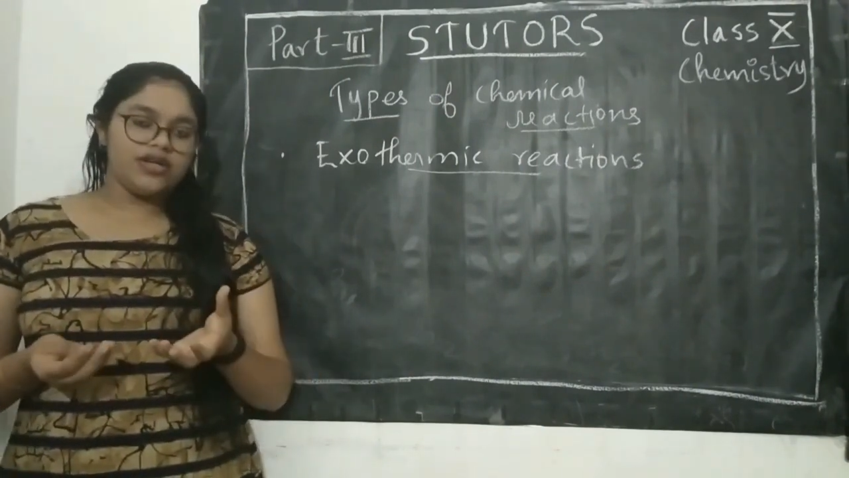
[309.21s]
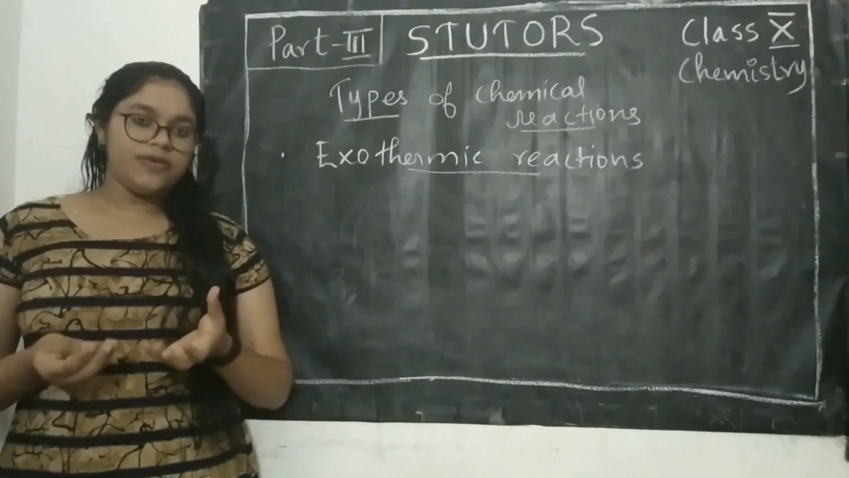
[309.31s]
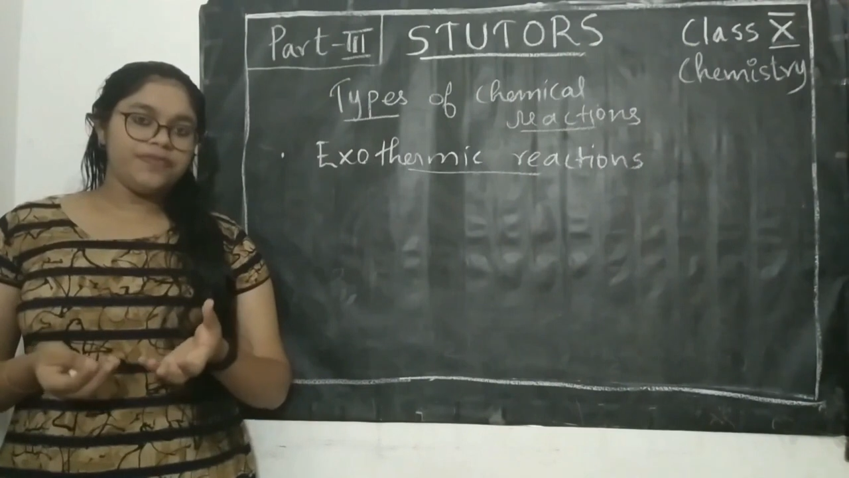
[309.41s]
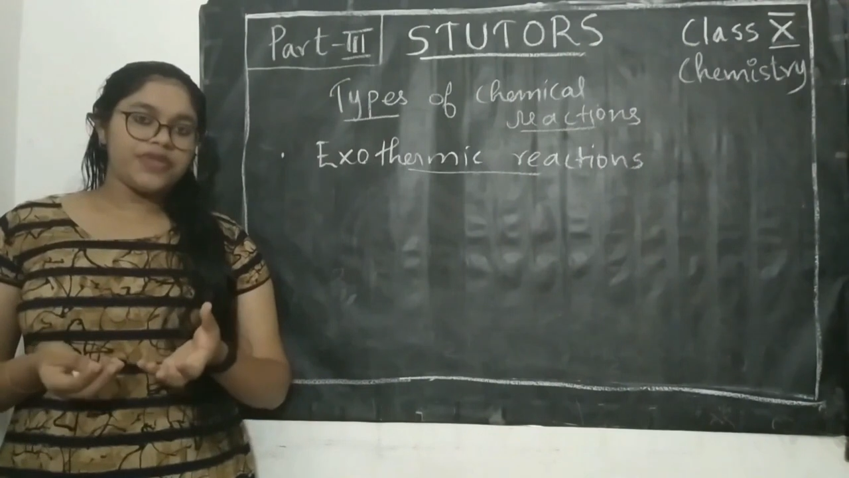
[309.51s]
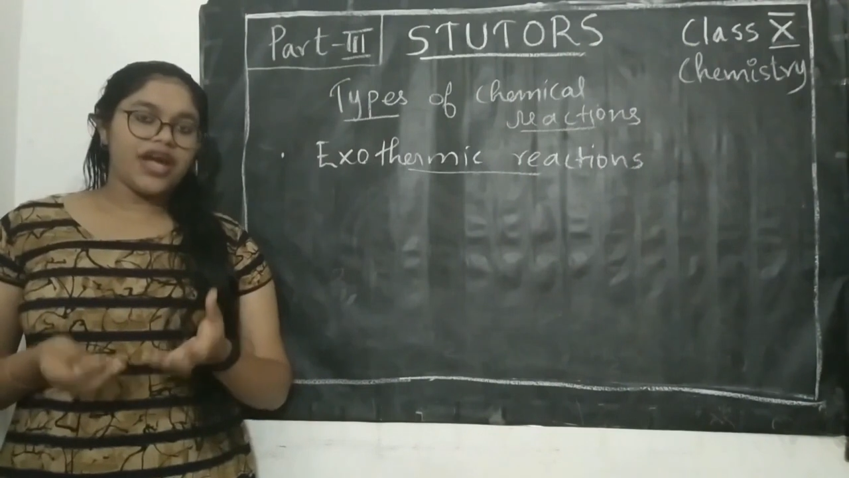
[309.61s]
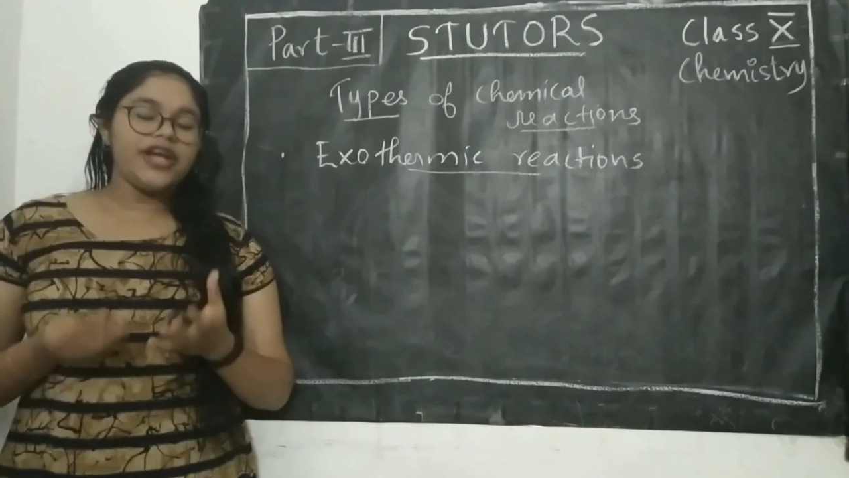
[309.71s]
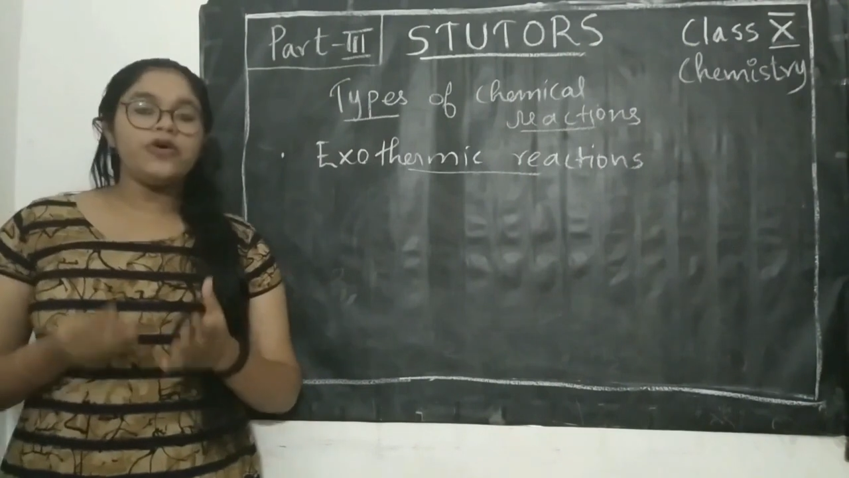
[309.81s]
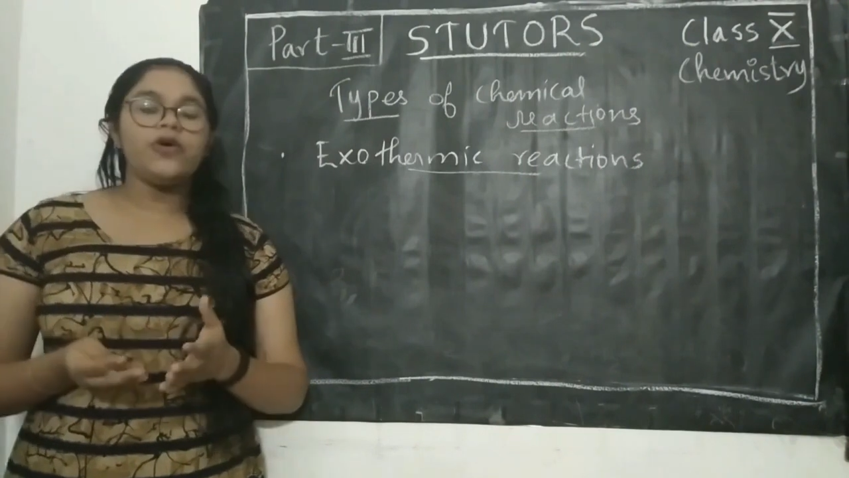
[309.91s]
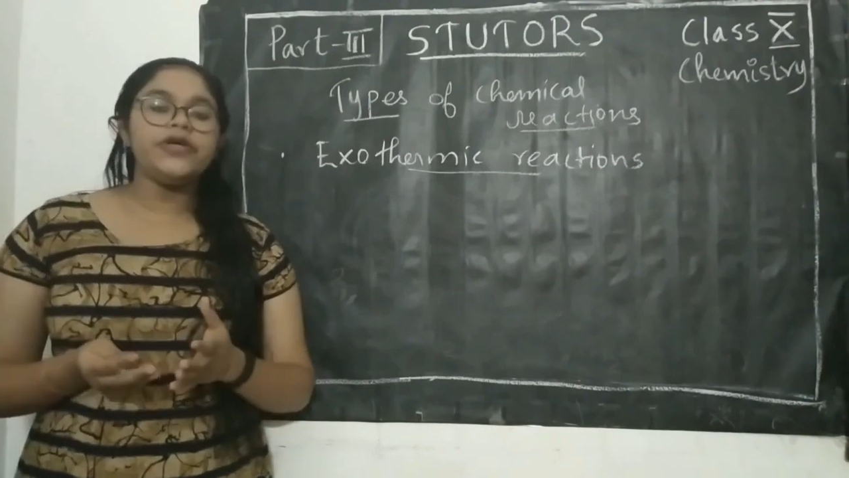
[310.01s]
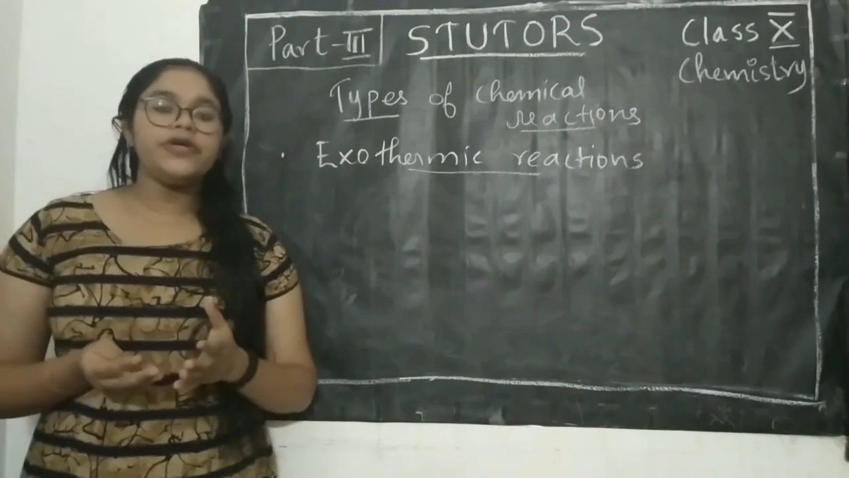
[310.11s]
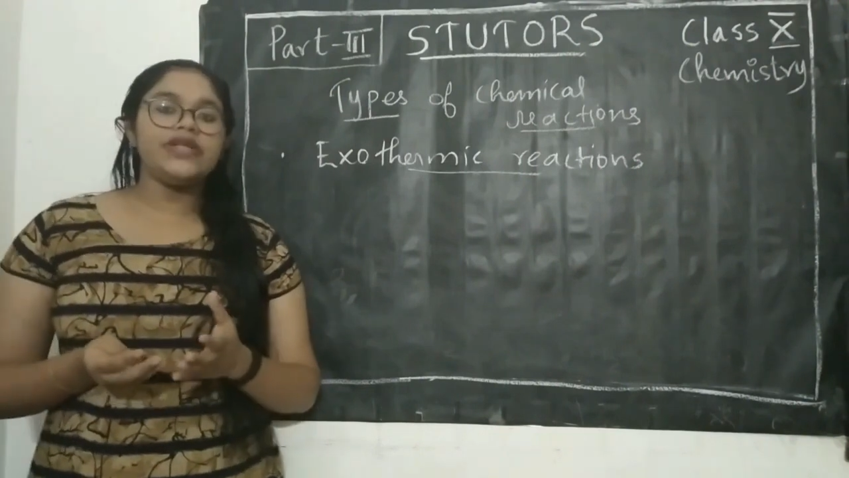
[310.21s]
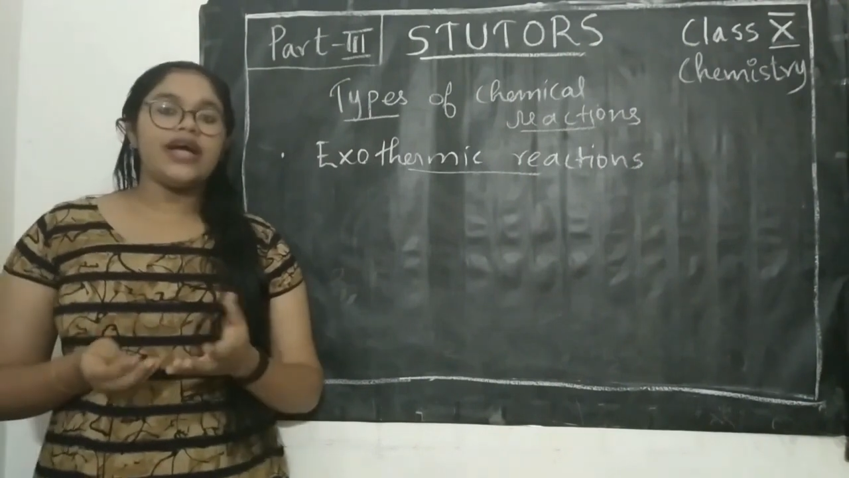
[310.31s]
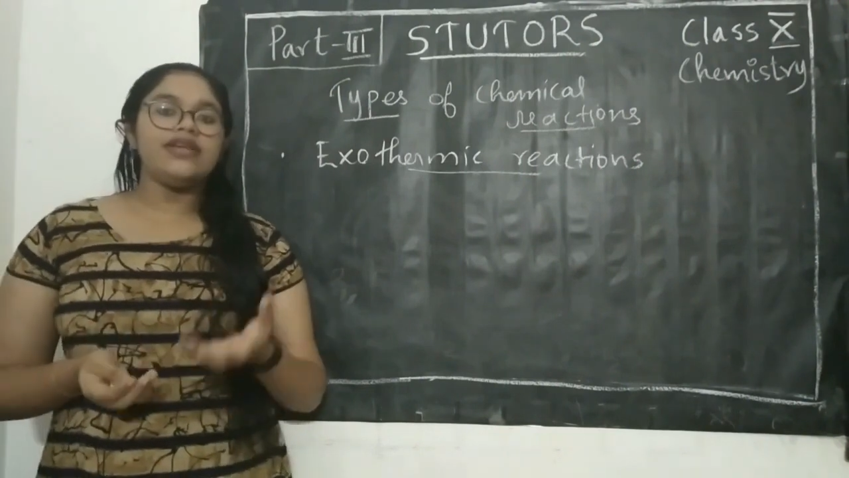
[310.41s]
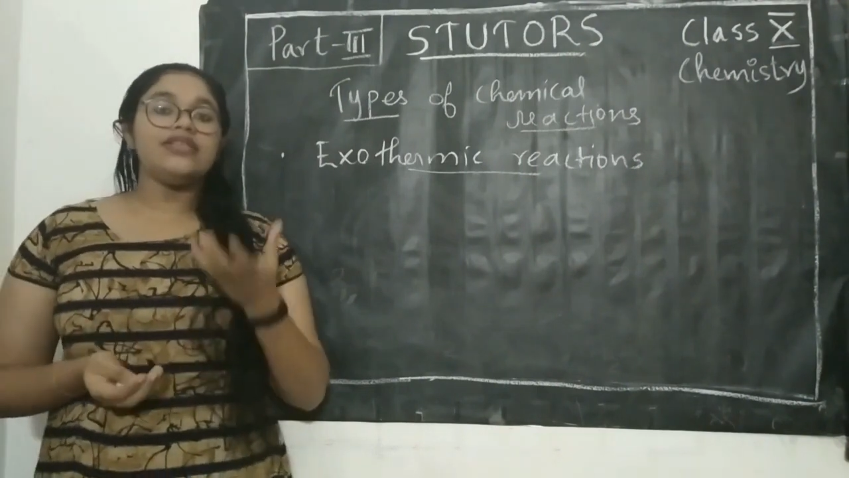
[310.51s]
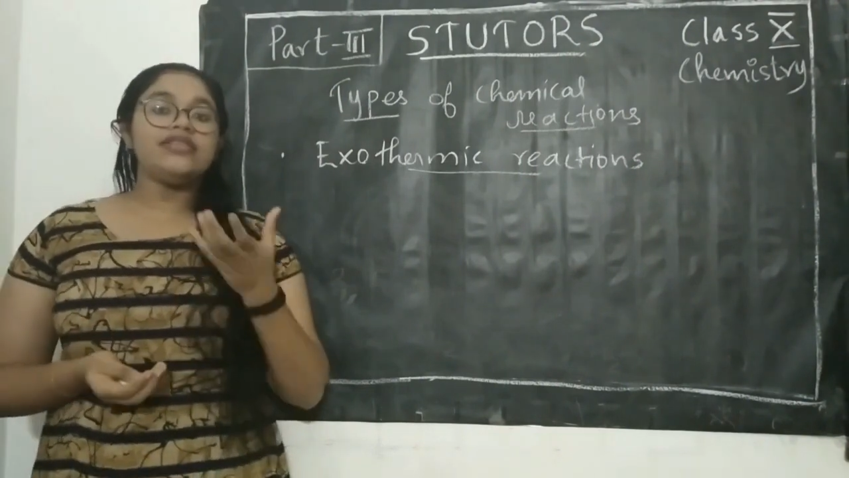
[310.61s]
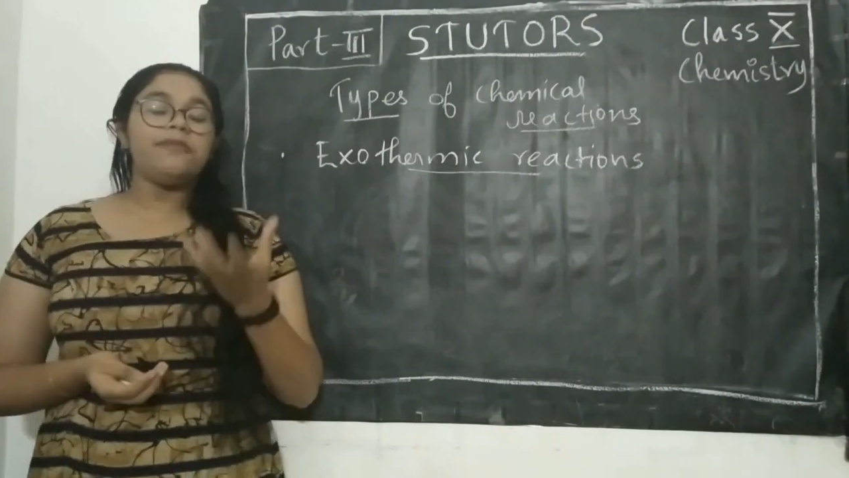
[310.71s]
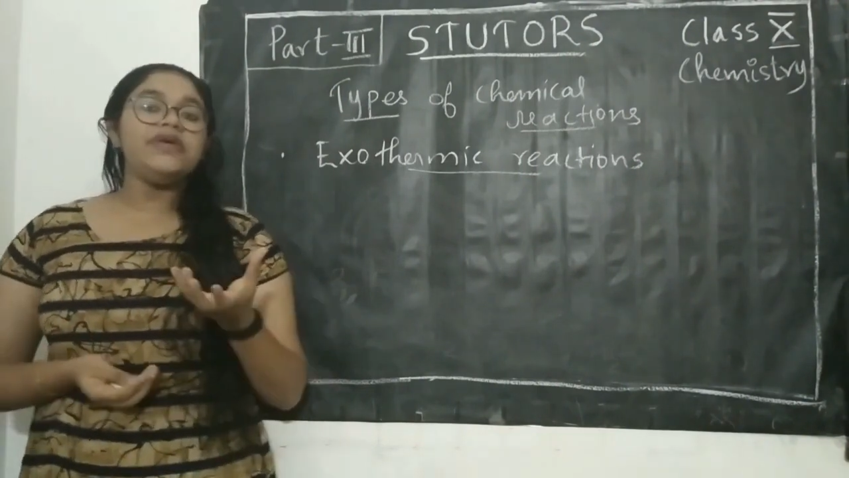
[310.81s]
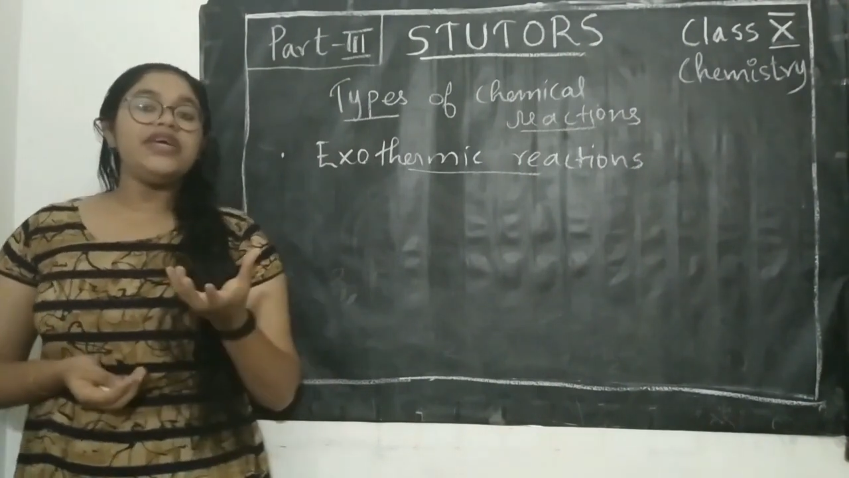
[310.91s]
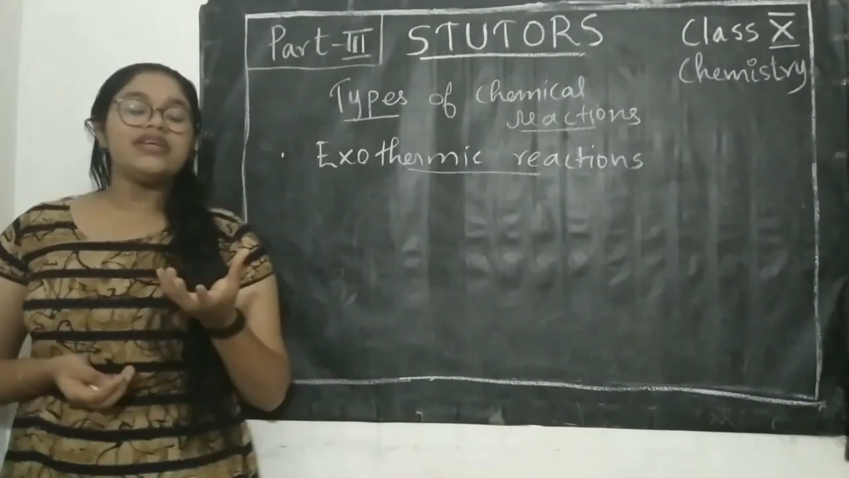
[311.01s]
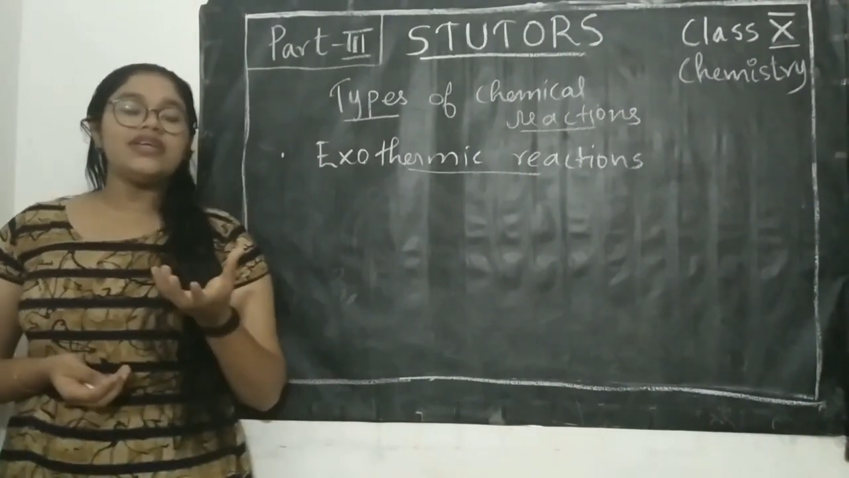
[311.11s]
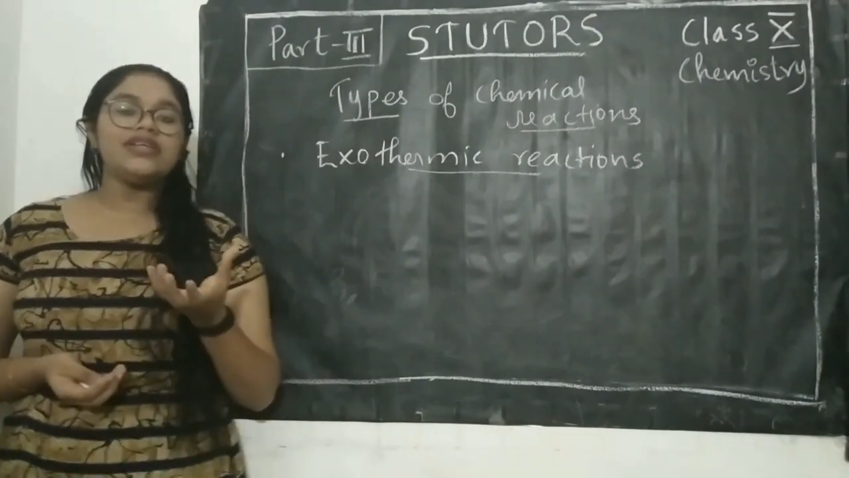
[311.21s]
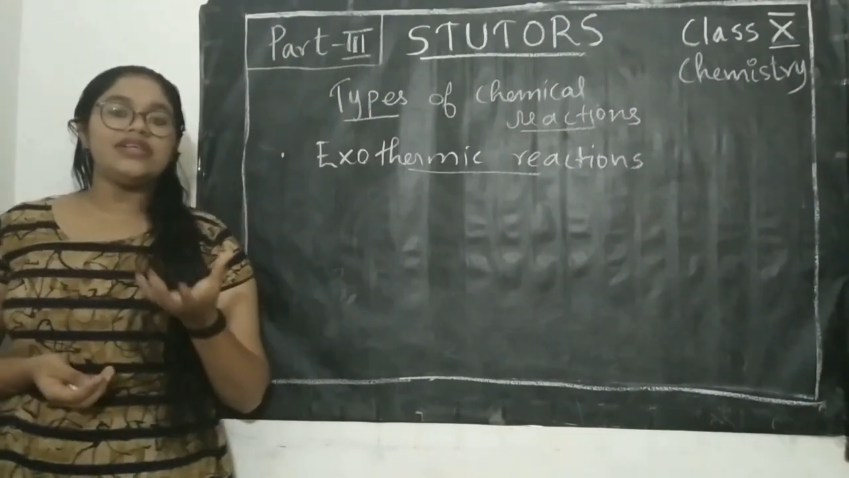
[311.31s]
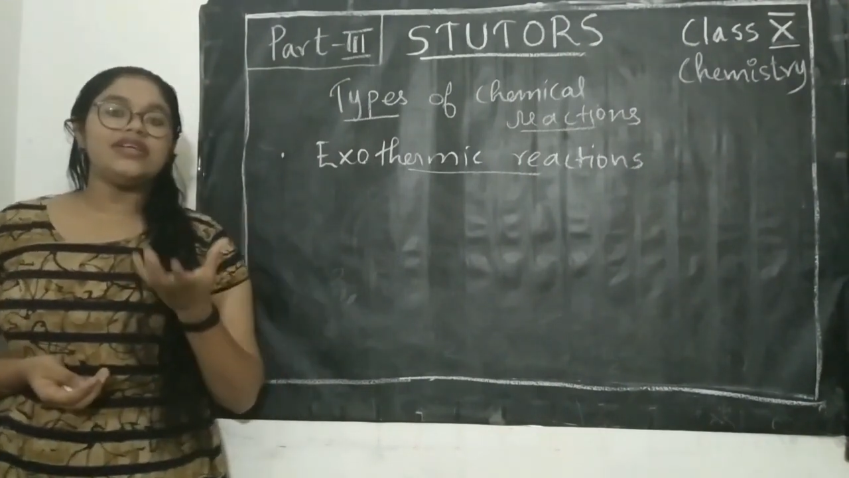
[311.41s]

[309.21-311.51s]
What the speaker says: I told you that the beaker turns